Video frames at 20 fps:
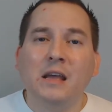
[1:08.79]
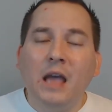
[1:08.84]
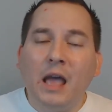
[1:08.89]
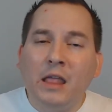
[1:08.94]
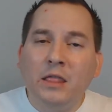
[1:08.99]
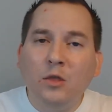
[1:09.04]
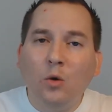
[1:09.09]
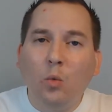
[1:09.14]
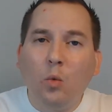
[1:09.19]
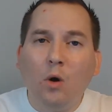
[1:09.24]

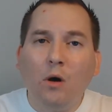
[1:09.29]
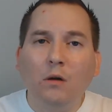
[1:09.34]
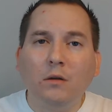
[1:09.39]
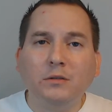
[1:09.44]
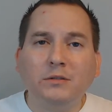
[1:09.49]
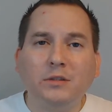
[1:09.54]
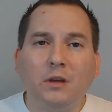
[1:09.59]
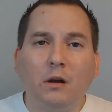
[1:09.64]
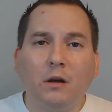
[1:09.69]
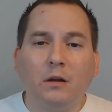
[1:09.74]
and the
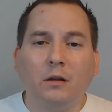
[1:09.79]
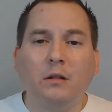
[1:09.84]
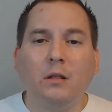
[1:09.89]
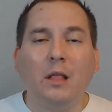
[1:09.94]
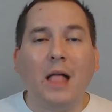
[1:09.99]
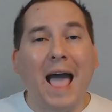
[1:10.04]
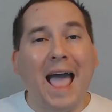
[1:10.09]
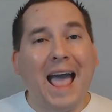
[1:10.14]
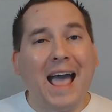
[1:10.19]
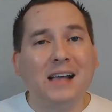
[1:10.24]
walls are
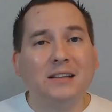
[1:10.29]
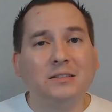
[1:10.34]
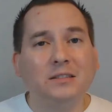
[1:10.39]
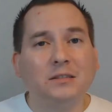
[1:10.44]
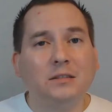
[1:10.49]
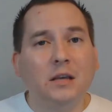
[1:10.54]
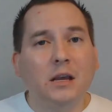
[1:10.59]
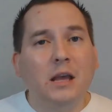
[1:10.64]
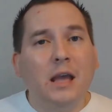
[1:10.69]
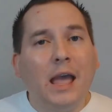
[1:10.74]

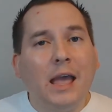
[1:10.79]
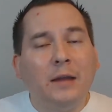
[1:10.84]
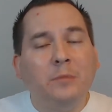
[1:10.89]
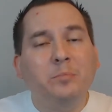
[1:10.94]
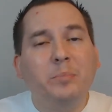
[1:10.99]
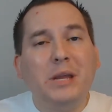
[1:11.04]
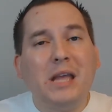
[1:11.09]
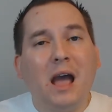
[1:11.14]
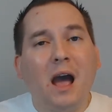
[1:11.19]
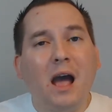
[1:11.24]
glass,
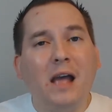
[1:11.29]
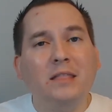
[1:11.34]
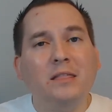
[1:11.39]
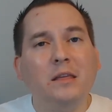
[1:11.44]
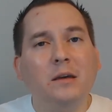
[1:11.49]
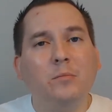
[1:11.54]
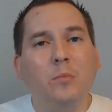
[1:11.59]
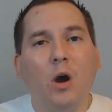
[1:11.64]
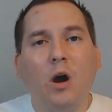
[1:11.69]
and behind them